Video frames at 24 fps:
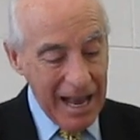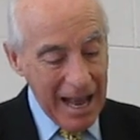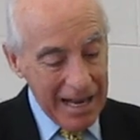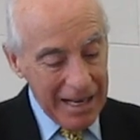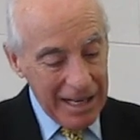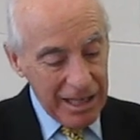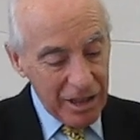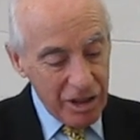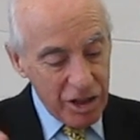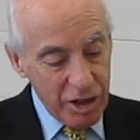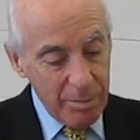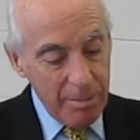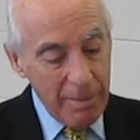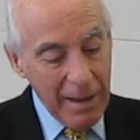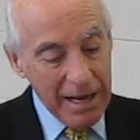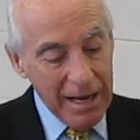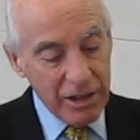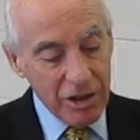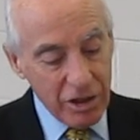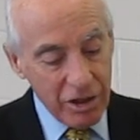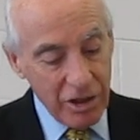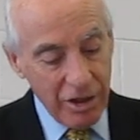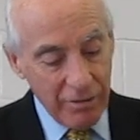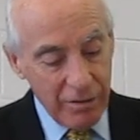and
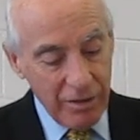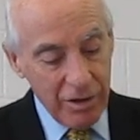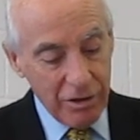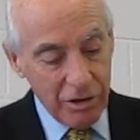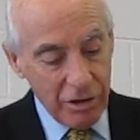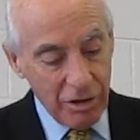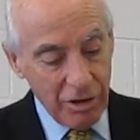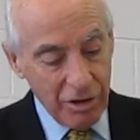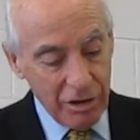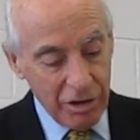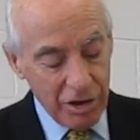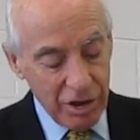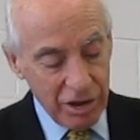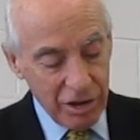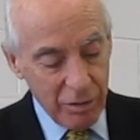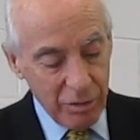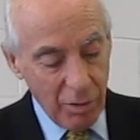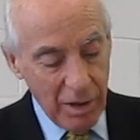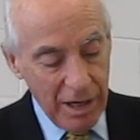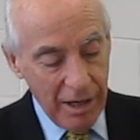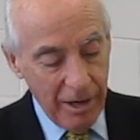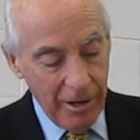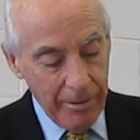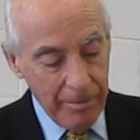inspection of the church as
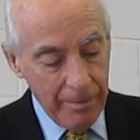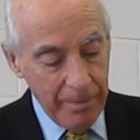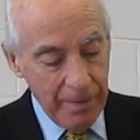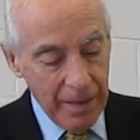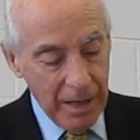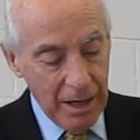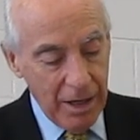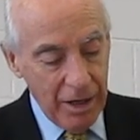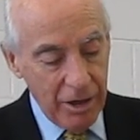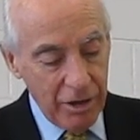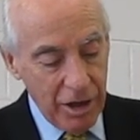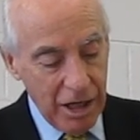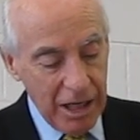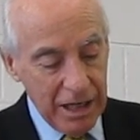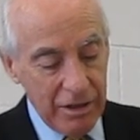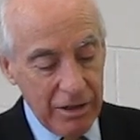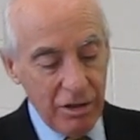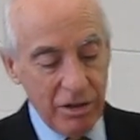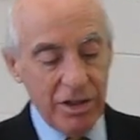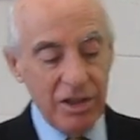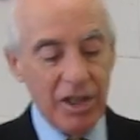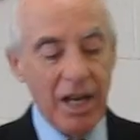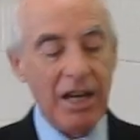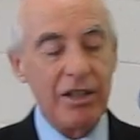well the
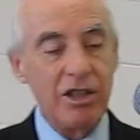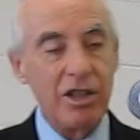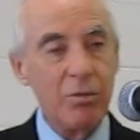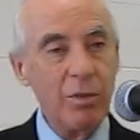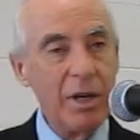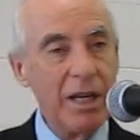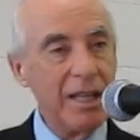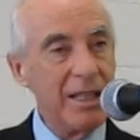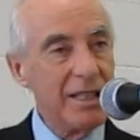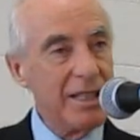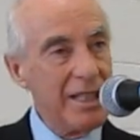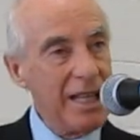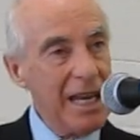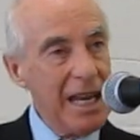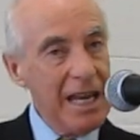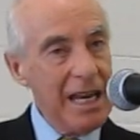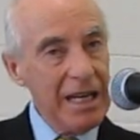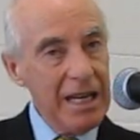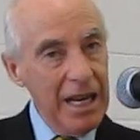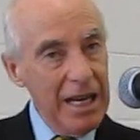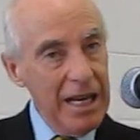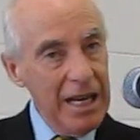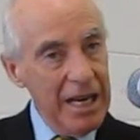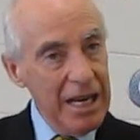intercession, we can
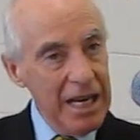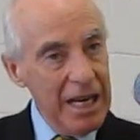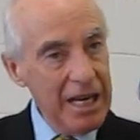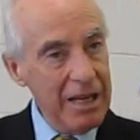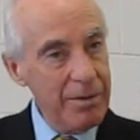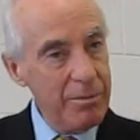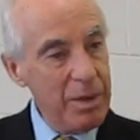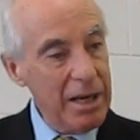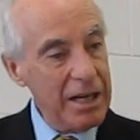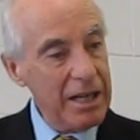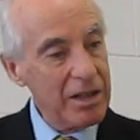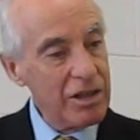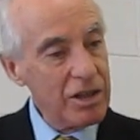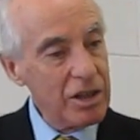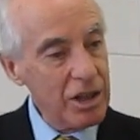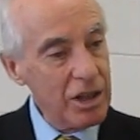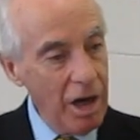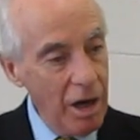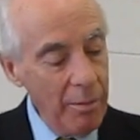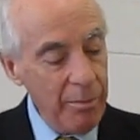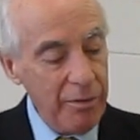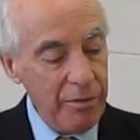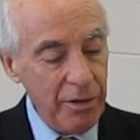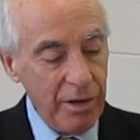say he brings
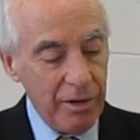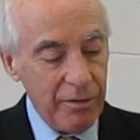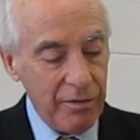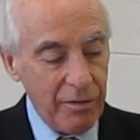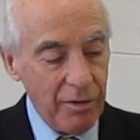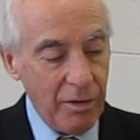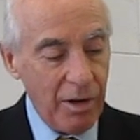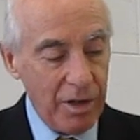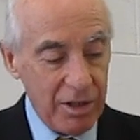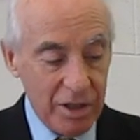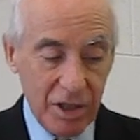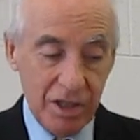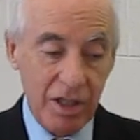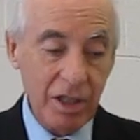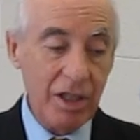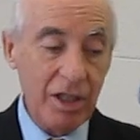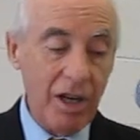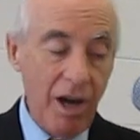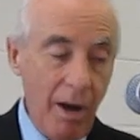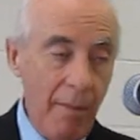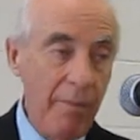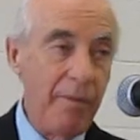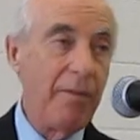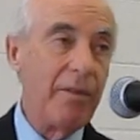comfort for us. It's a
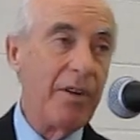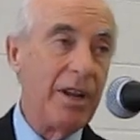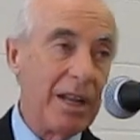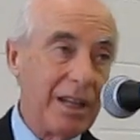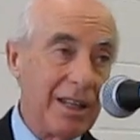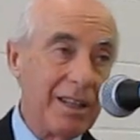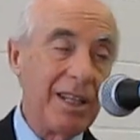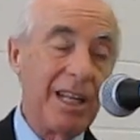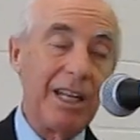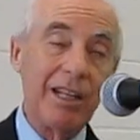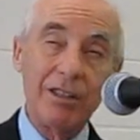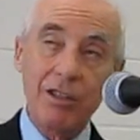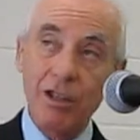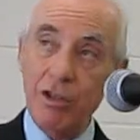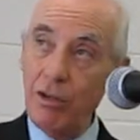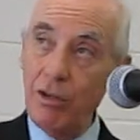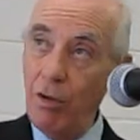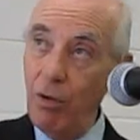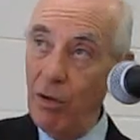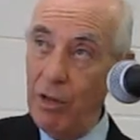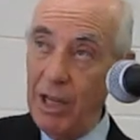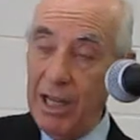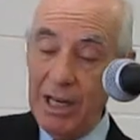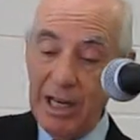comforting thing to
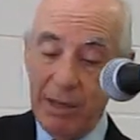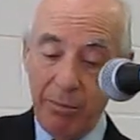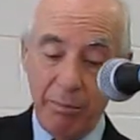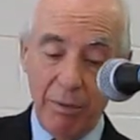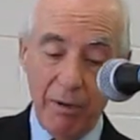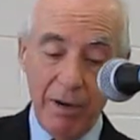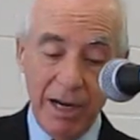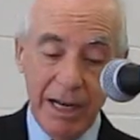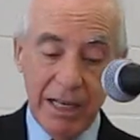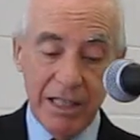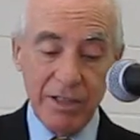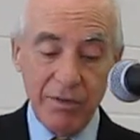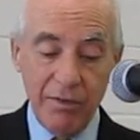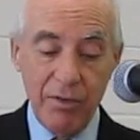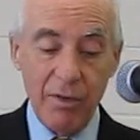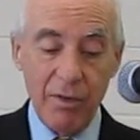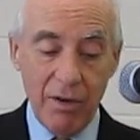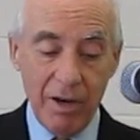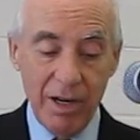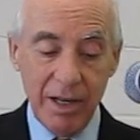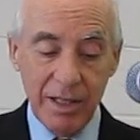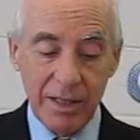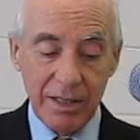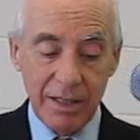know that he prays
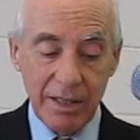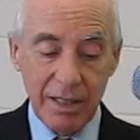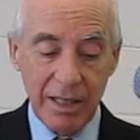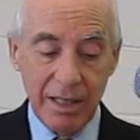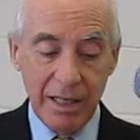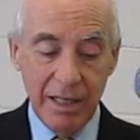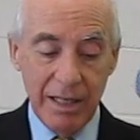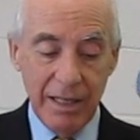for us.